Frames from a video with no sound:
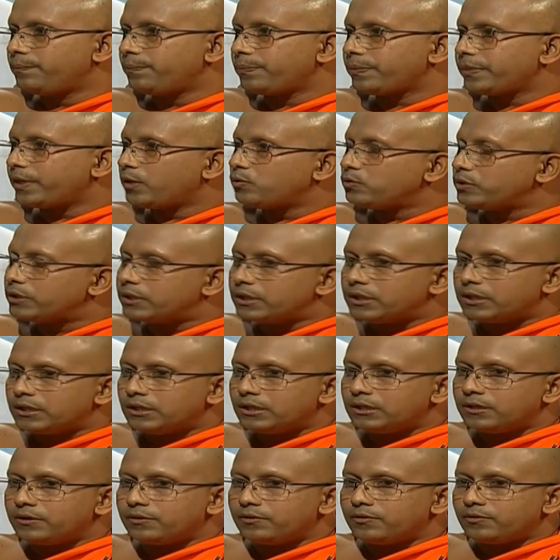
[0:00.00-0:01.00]
Now
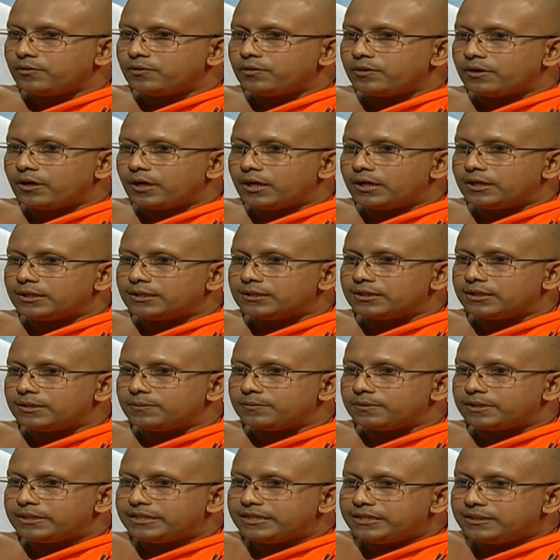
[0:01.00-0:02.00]

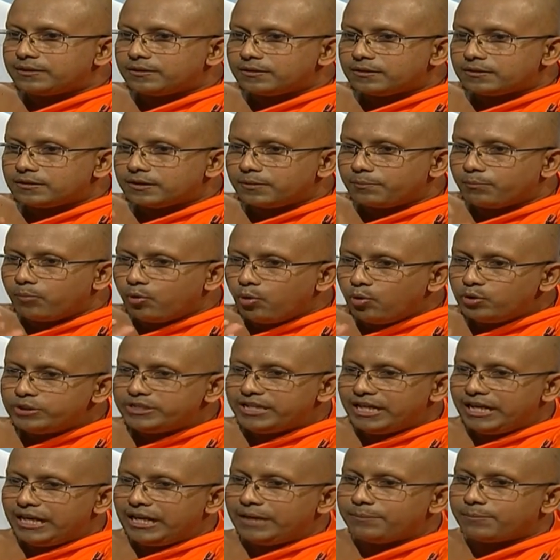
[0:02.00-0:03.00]
the
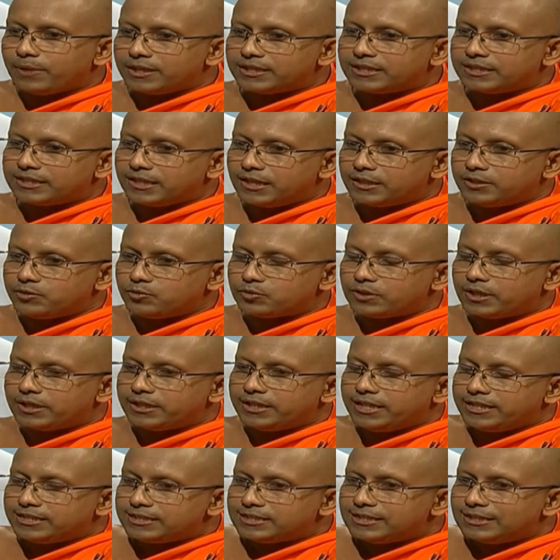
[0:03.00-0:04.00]
bhojane mattanyuta,
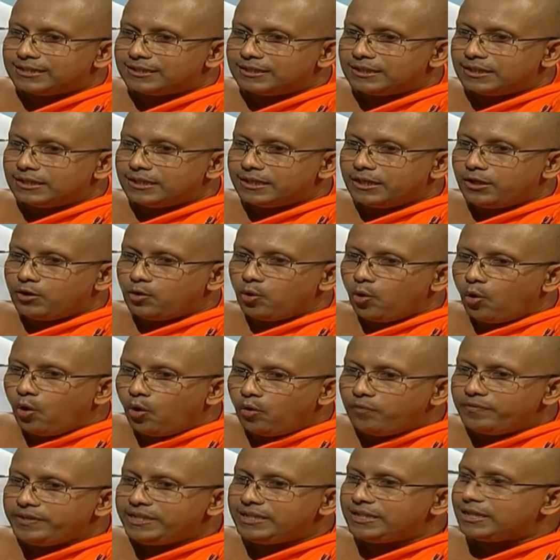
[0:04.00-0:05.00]
that is the
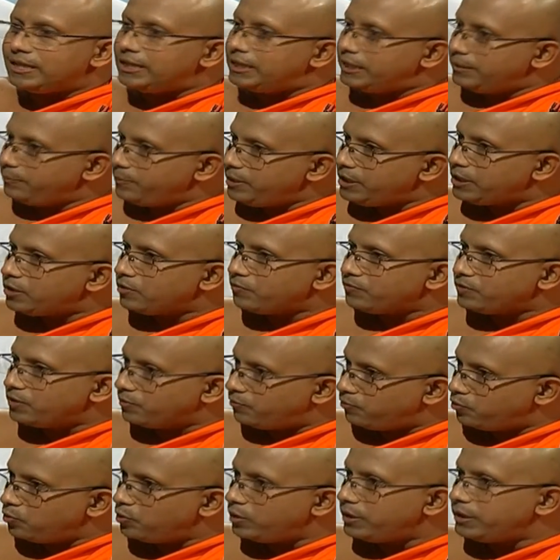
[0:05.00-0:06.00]
knowing the limit of the
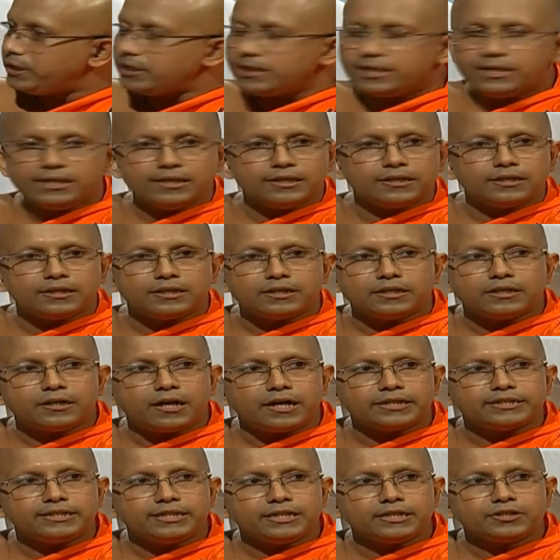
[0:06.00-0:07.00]
food,
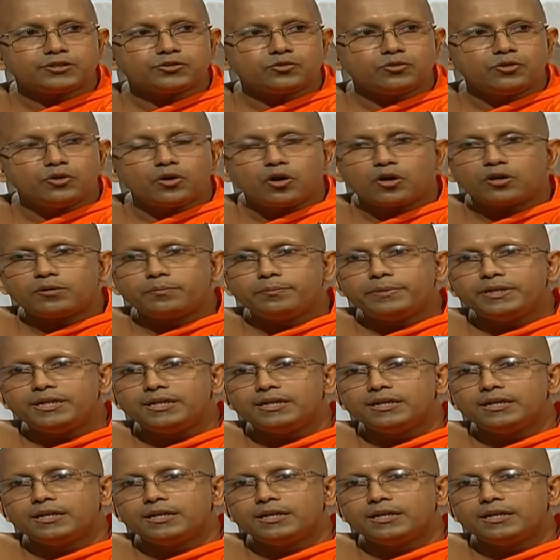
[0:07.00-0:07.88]
I think should not be